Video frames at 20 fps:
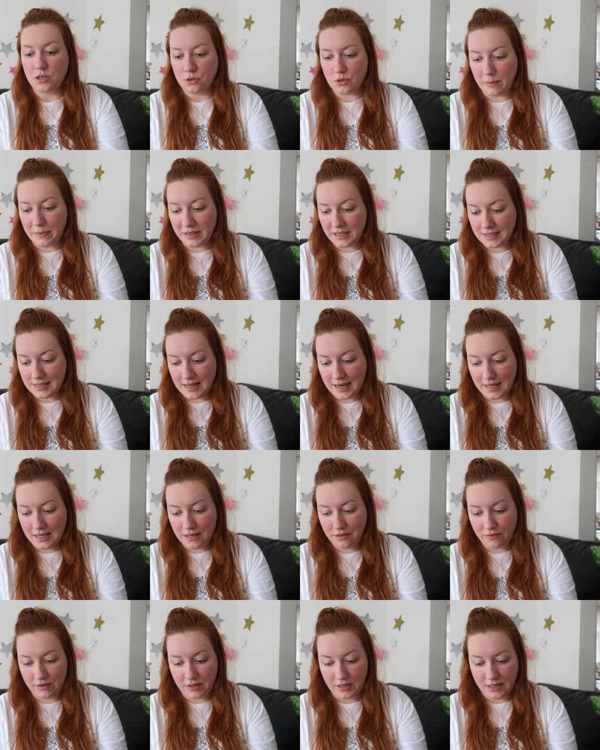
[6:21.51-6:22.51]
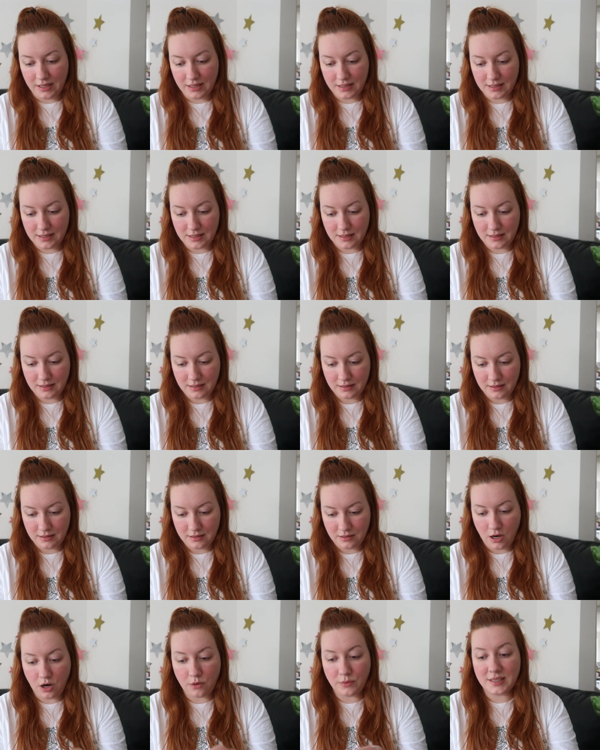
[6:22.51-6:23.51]
so i'm excited for this
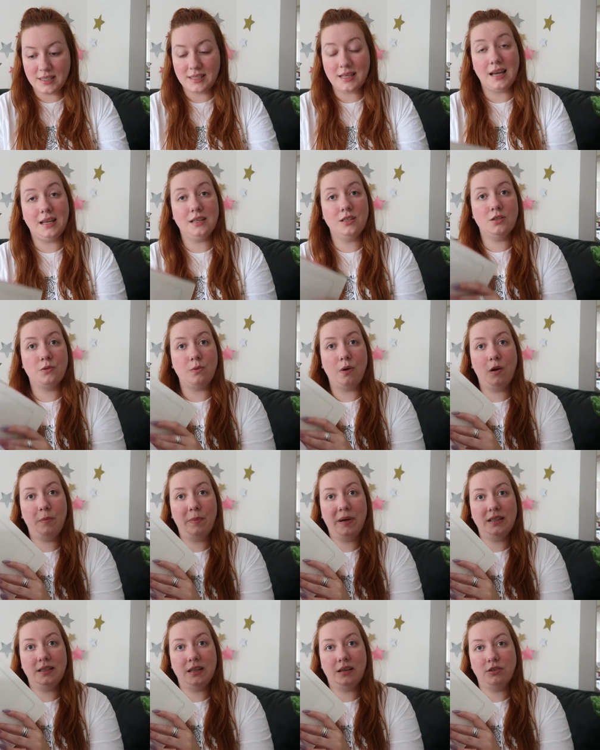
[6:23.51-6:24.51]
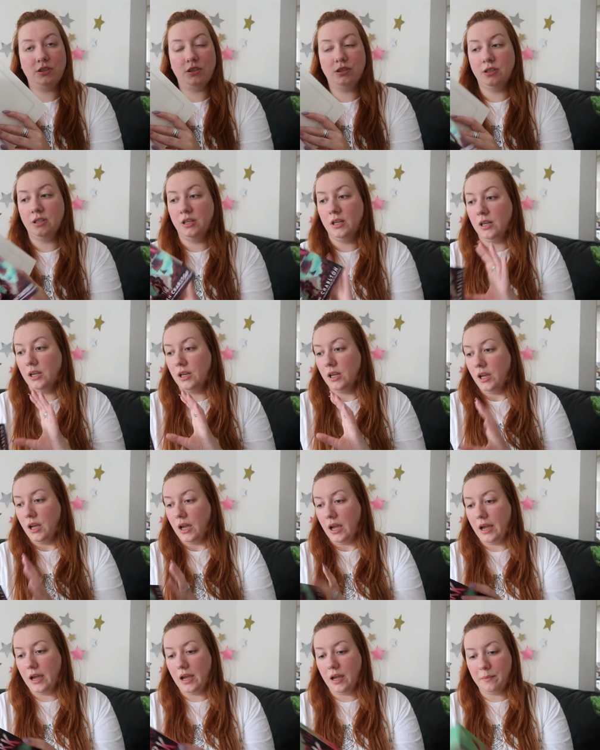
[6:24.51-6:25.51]
oh it's signed as well by darren
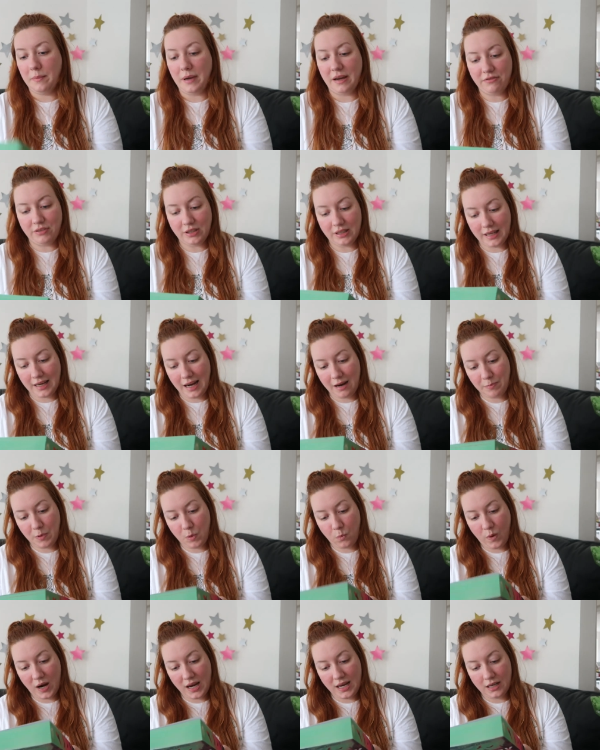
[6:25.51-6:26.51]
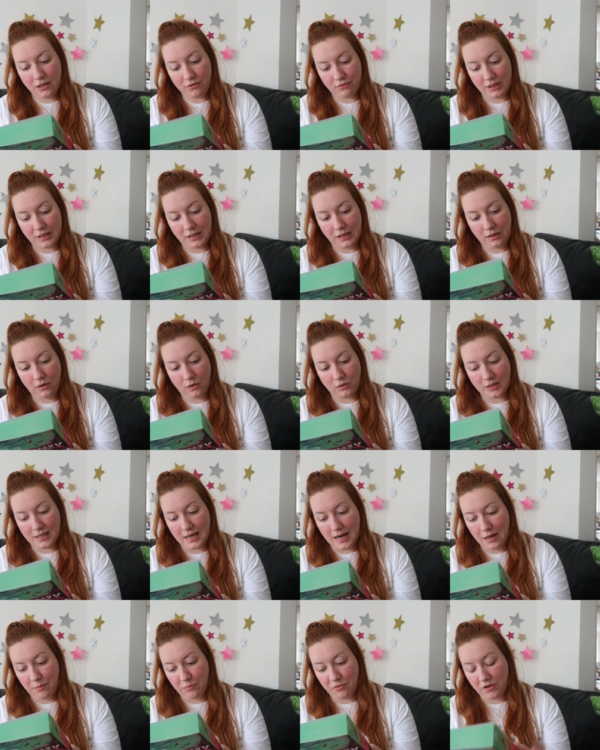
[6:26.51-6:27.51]
um, I feel like I've been waiting a really long
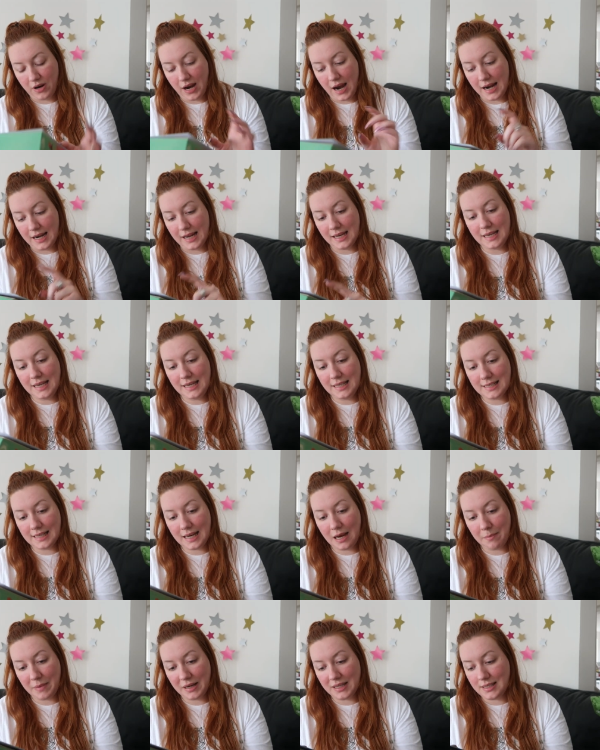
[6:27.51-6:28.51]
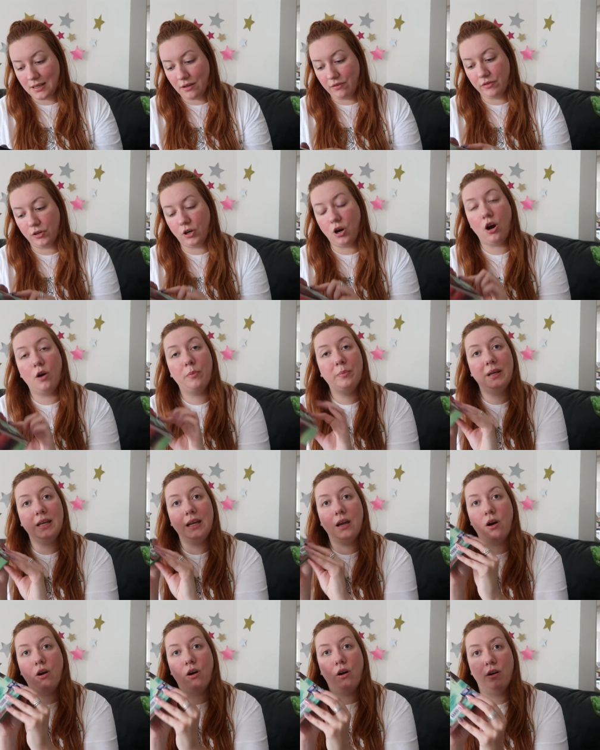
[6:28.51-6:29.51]
time for it and I need to get myself a
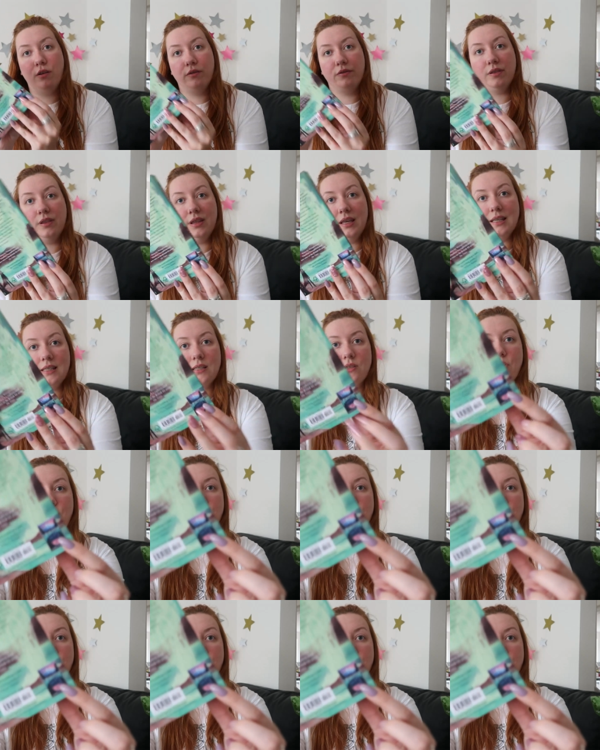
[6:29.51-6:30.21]
copy of this